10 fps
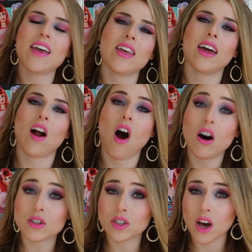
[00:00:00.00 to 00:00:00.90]
then
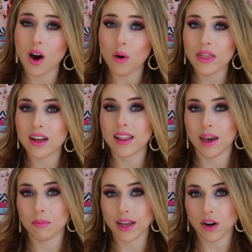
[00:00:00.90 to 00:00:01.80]
also the
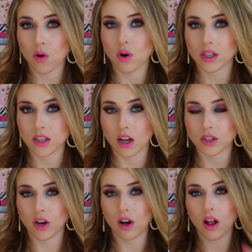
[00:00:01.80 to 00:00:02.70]
Glam Planner
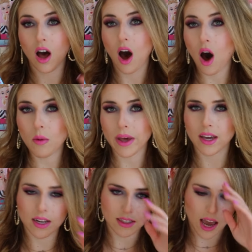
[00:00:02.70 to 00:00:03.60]
horizontal. Oh my
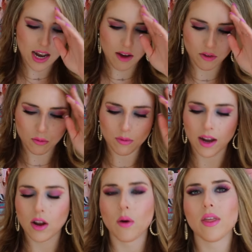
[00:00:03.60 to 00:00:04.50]
goodness, I
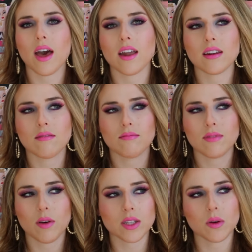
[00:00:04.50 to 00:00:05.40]
know that
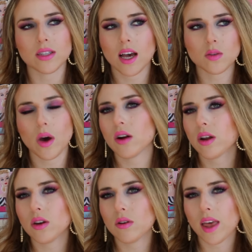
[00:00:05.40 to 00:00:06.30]
you guys always ask, why don't
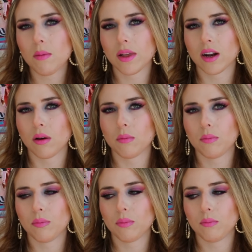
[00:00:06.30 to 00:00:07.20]
I do Glam Planner
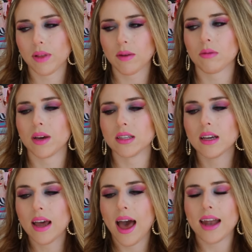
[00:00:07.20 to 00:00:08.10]
Plan With Me?
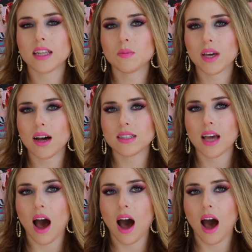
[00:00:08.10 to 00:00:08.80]
And it's because